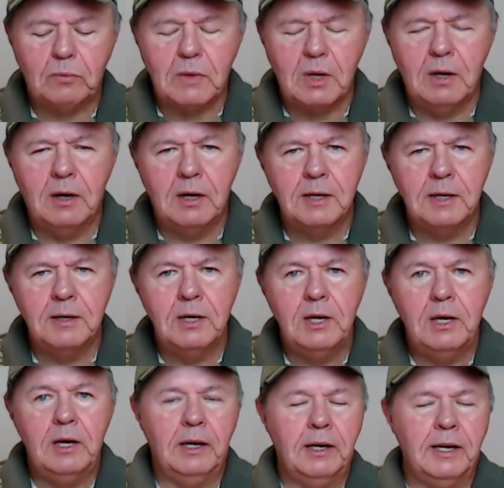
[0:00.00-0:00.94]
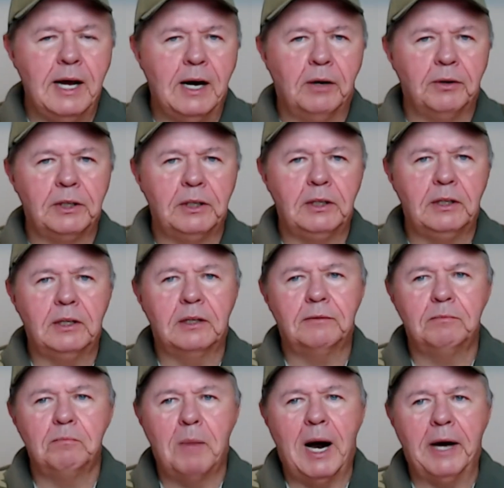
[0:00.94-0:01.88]
And now the
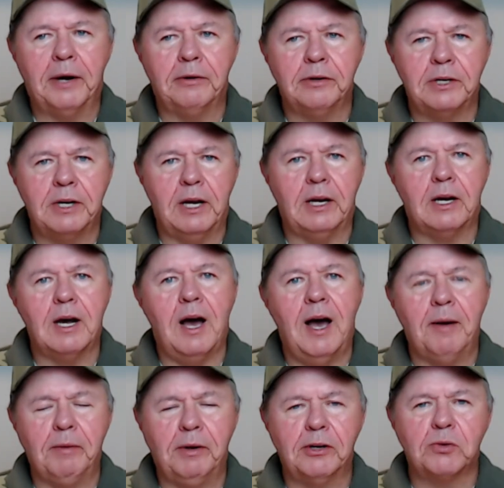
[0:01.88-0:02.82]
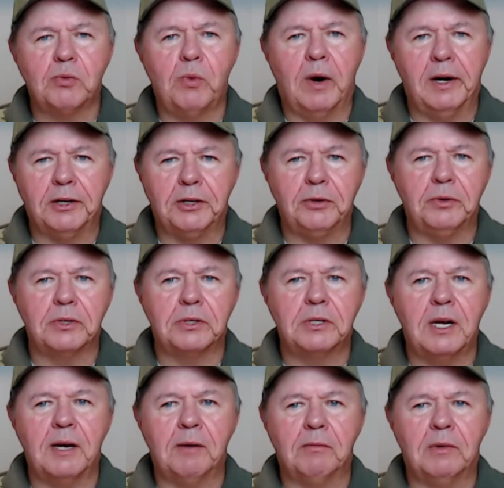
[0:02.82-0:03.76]
modern day communists want to do the
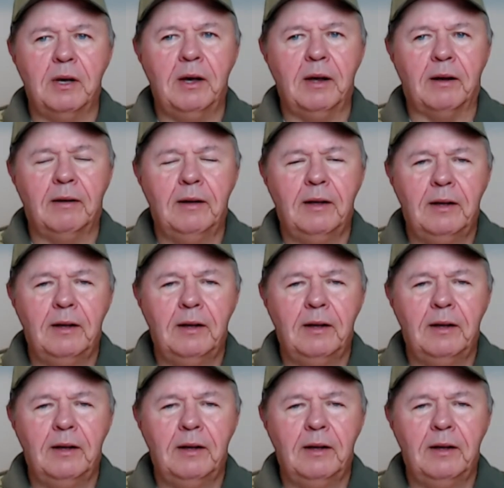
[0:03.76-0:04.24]
same thing.